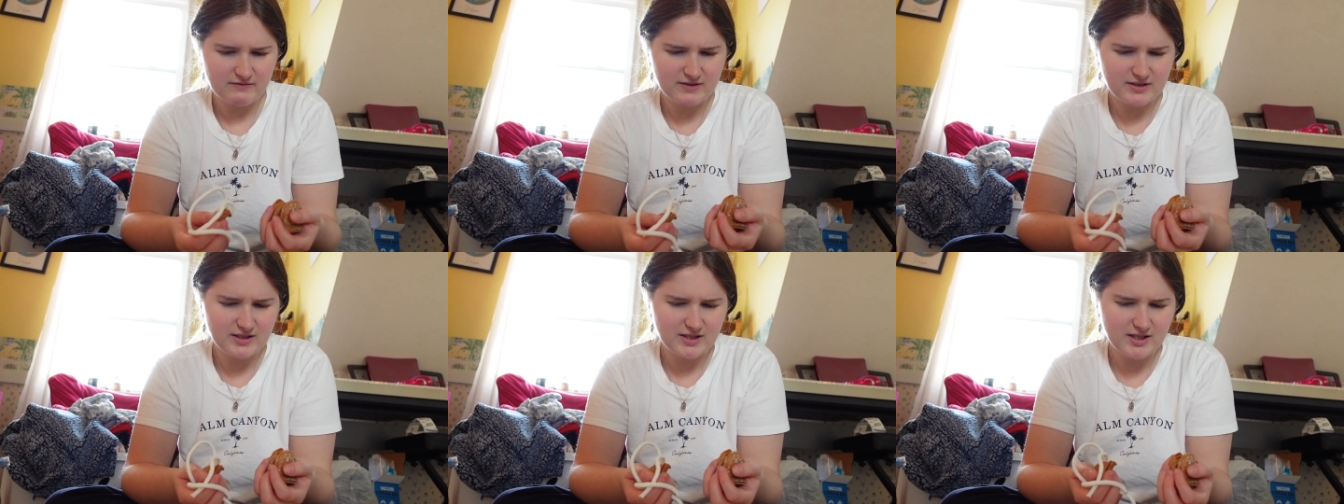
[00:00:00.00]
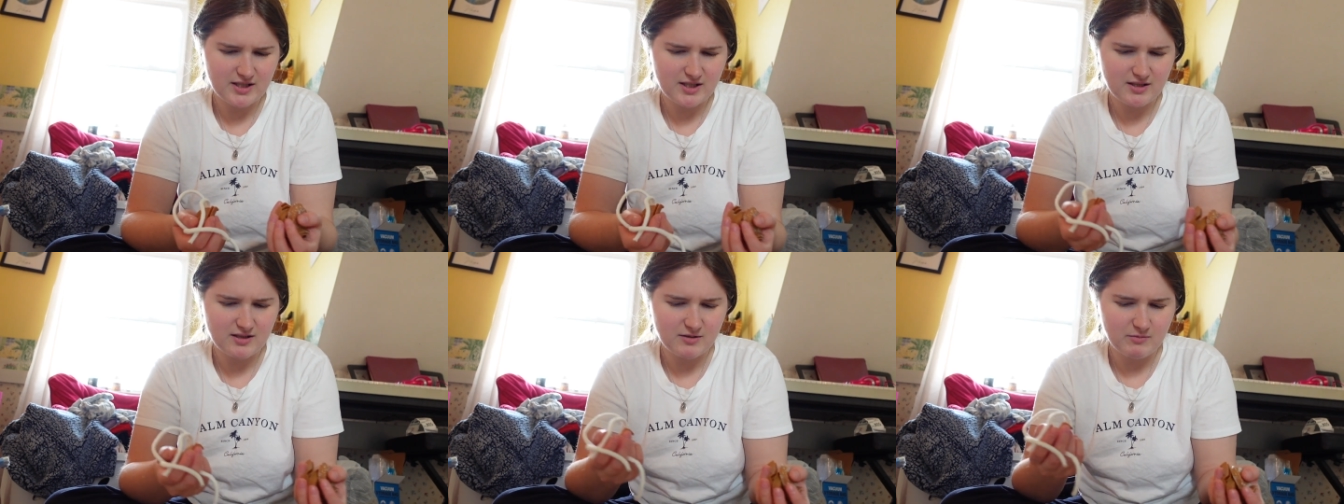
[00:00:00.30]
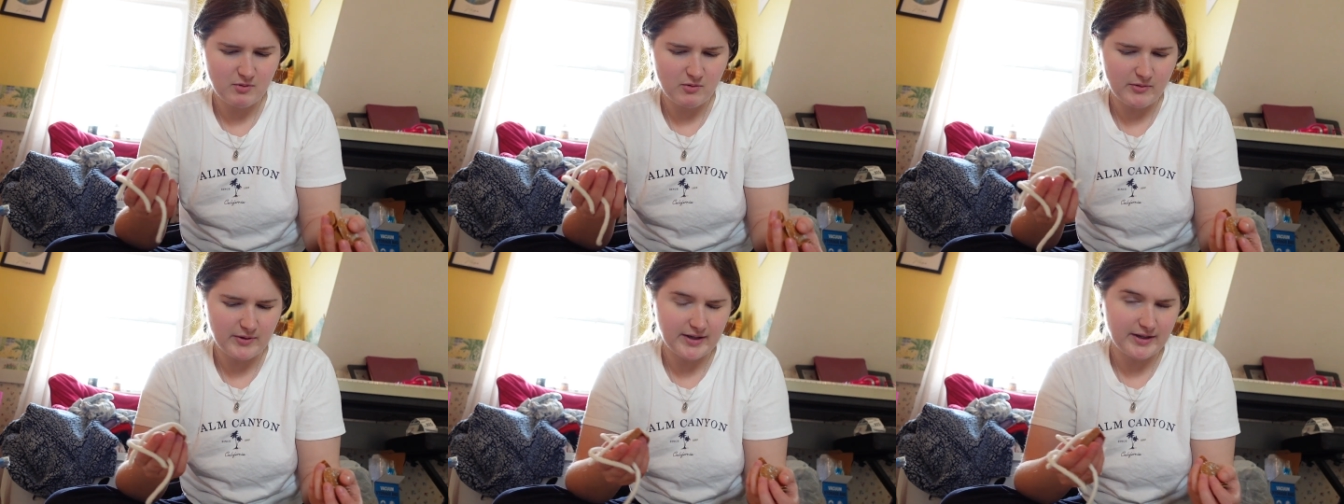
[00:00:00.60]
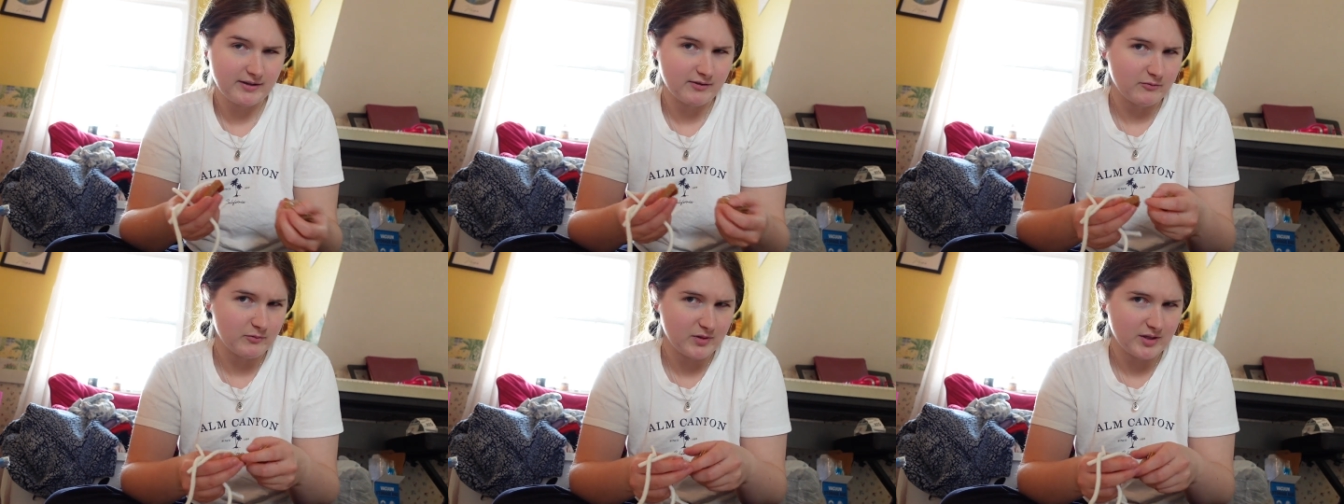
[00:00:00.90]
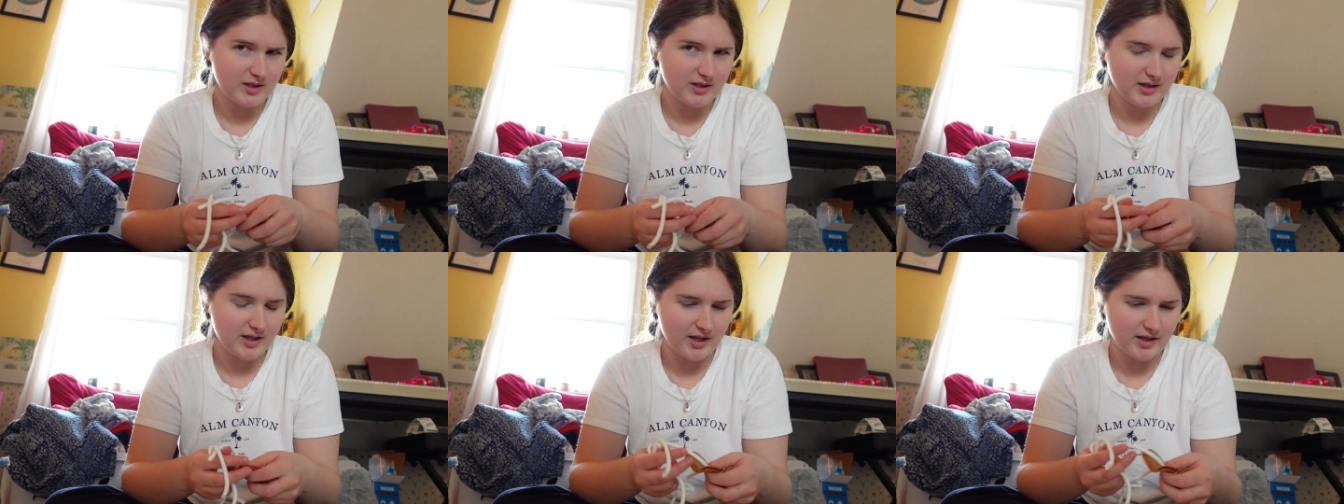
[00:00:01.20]
really the point of
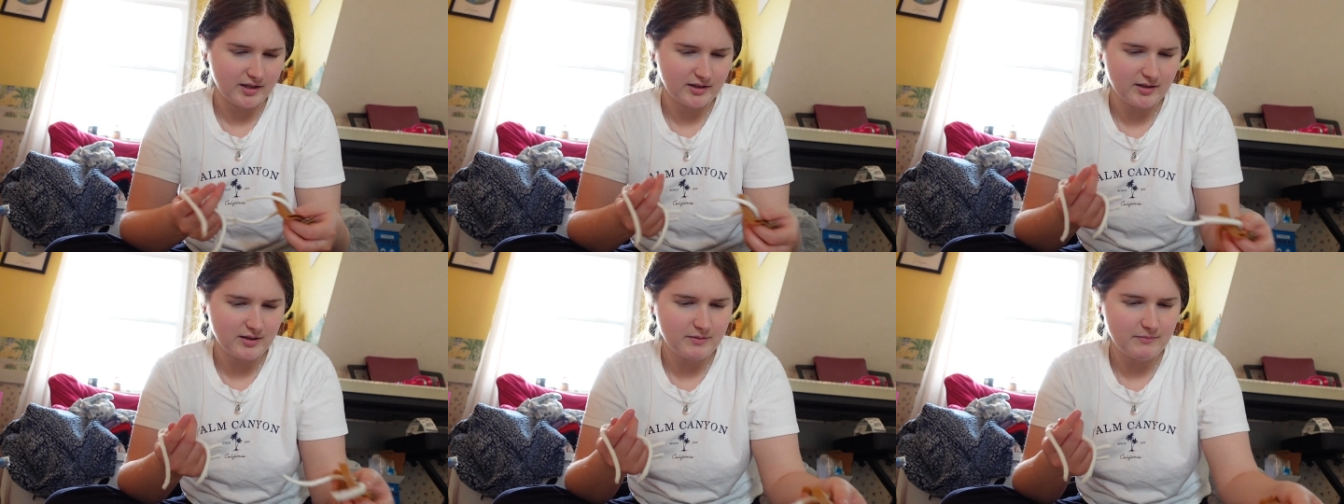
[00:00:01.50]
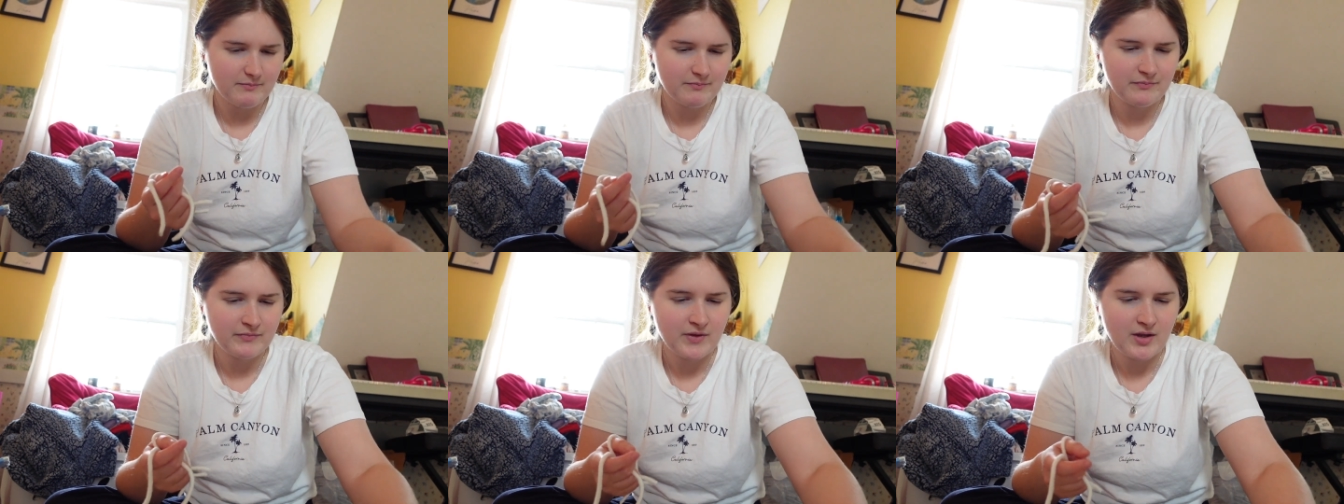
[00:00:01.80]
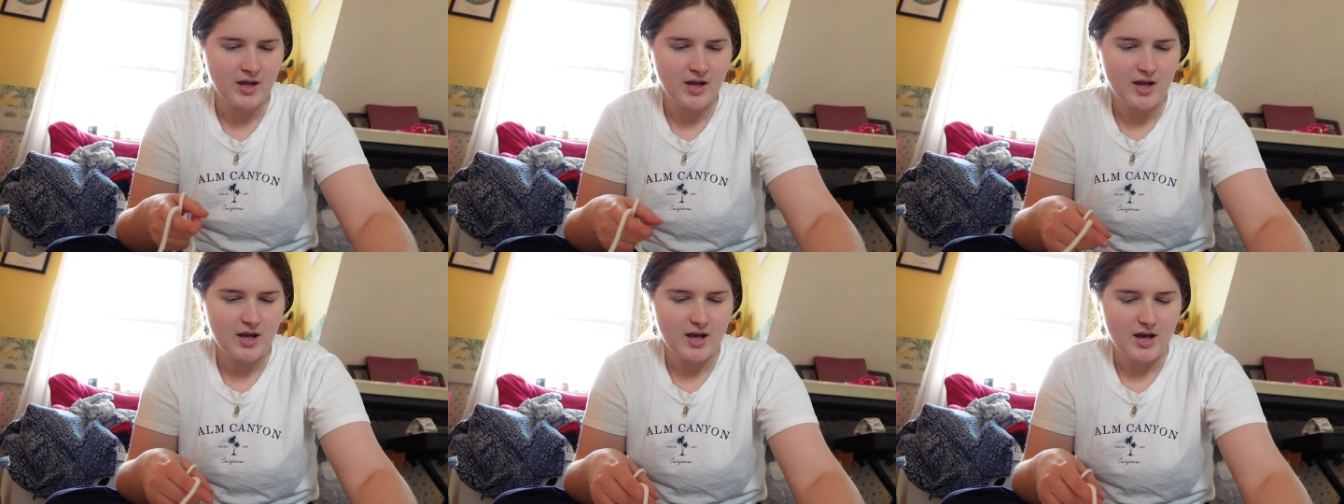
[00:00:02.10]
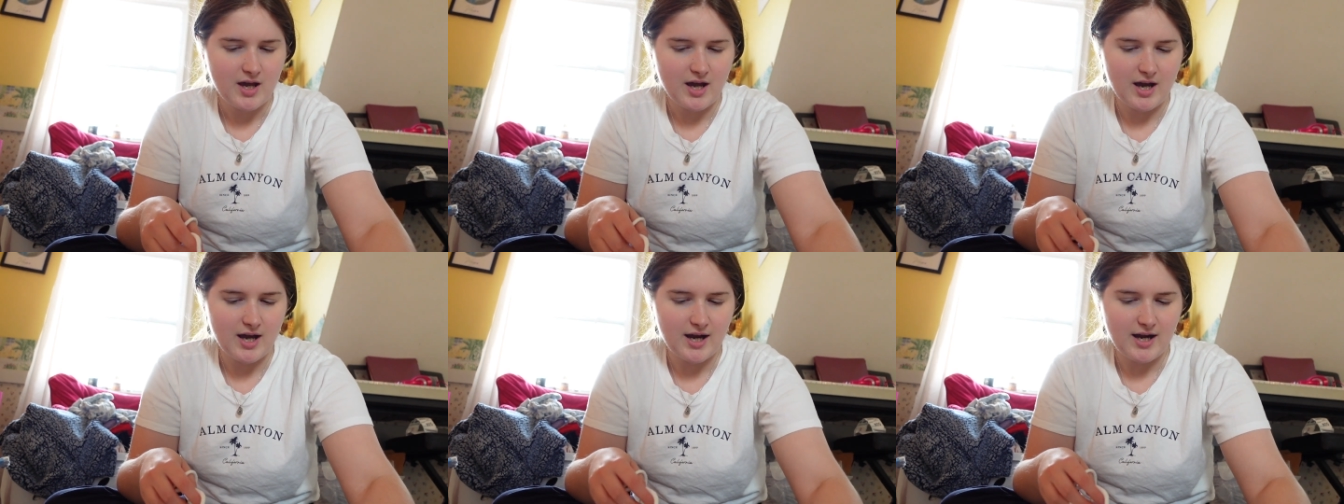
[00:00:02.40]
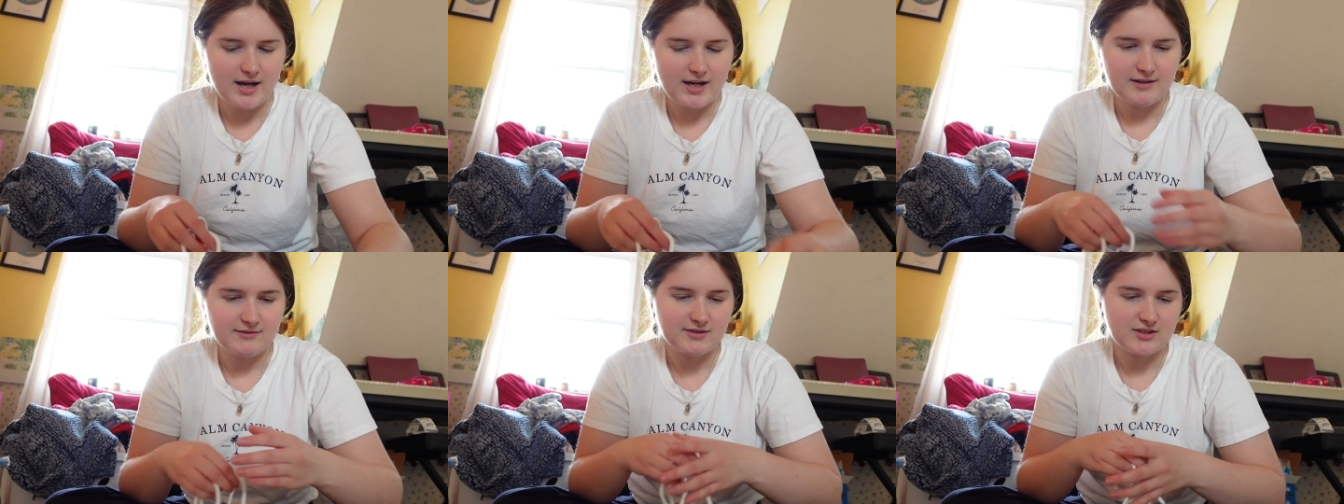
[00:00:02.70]
me getting them.
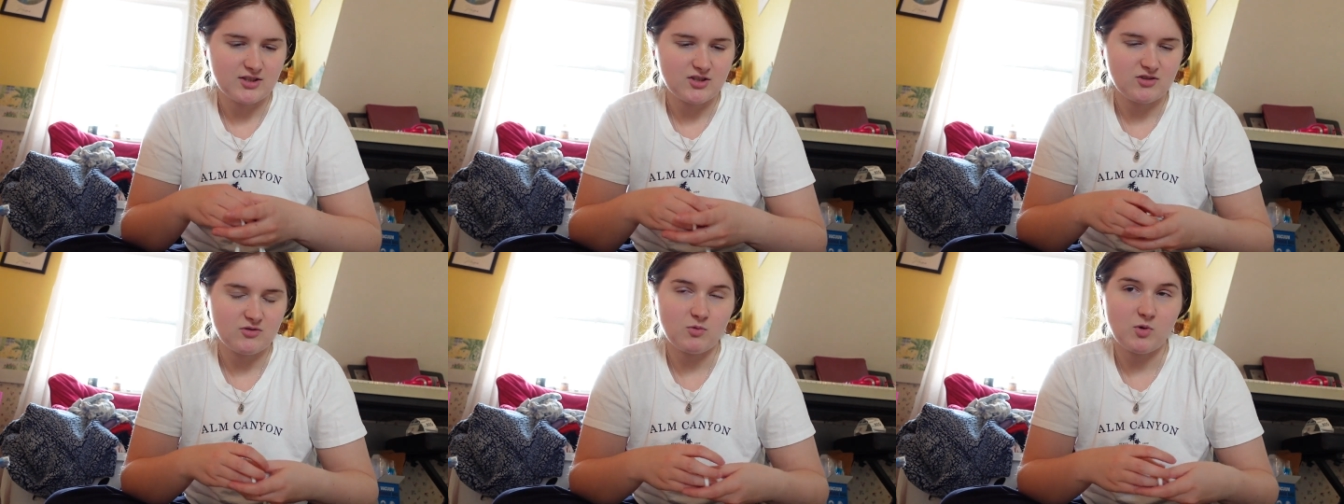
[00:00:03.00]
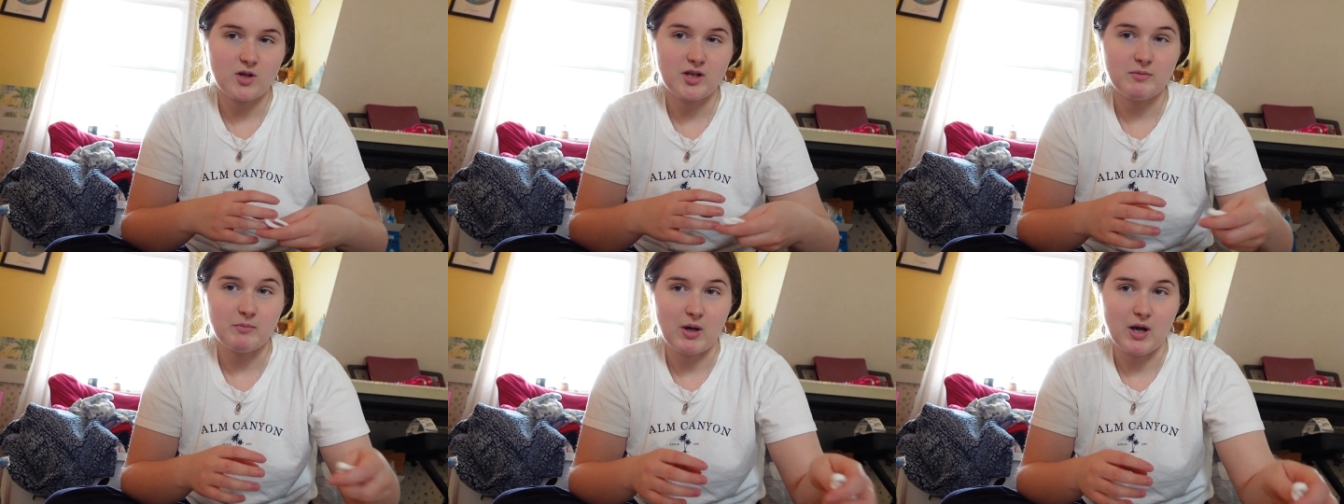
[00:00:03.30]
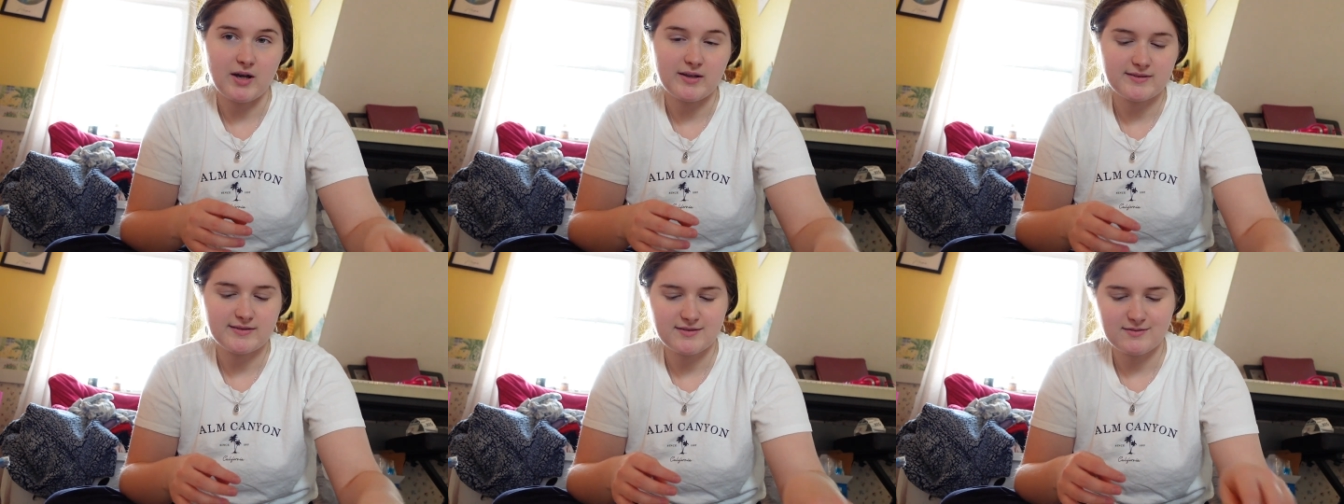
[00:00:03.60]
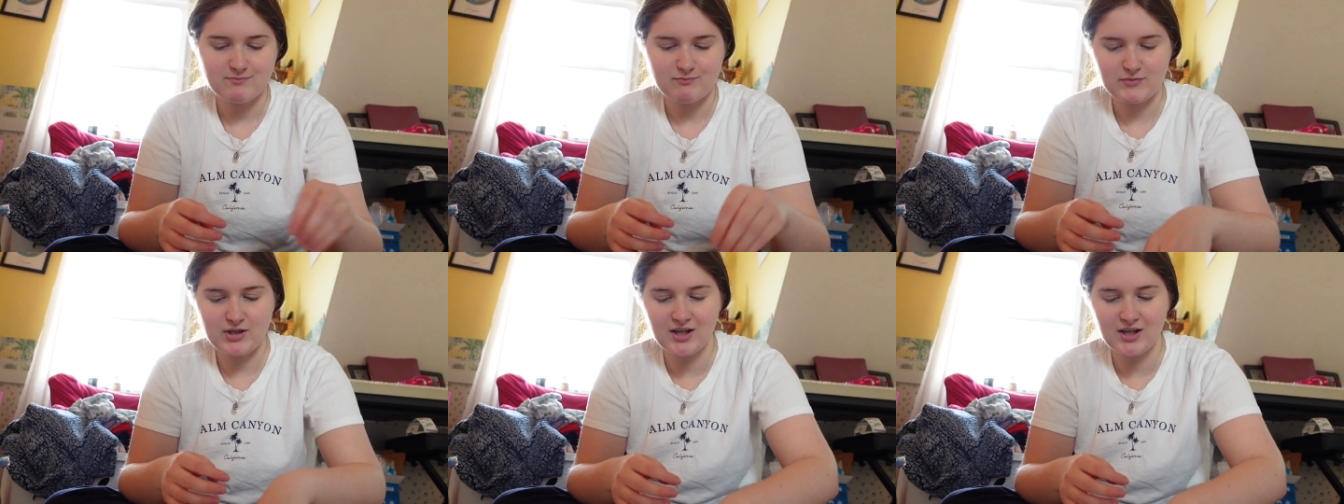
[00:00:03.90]
I really just wanted pots